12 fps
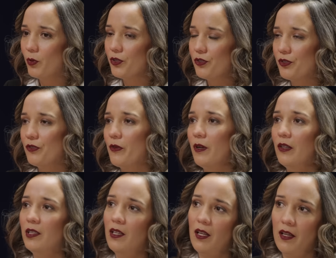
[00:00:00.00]
portions
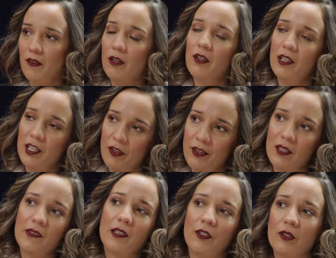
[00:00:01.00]
throughout the day. There are little
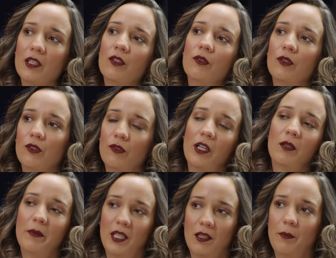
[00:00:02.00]
things that you can do to try to
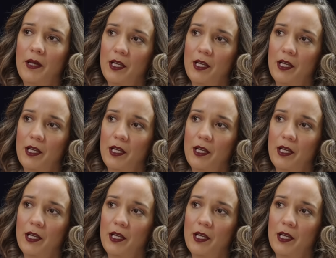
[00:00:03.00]
make it